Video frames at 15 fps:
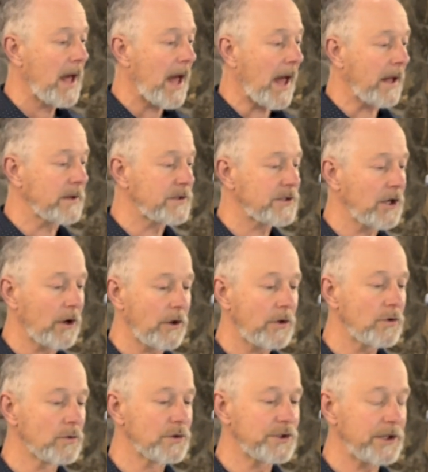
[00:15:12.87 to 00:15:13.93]
And so
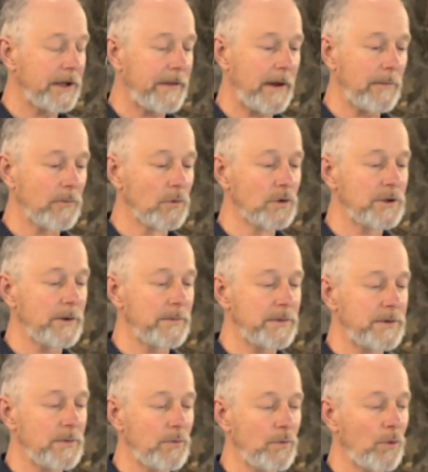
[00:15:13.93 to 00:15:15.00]
you'll see that
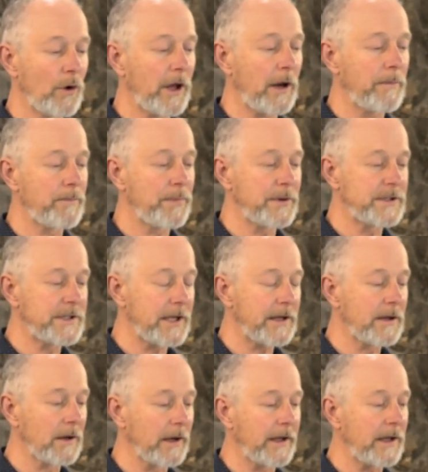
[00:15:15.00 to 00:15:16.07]
Muslims will get
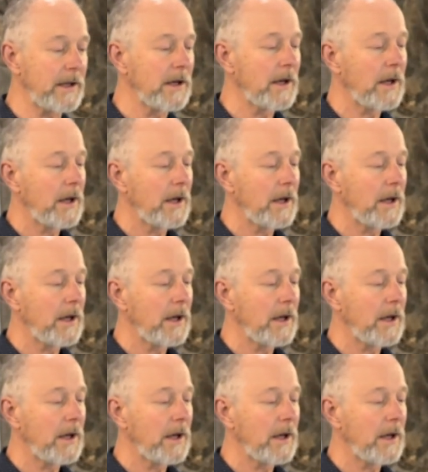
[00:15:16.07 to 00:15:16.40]
particularly,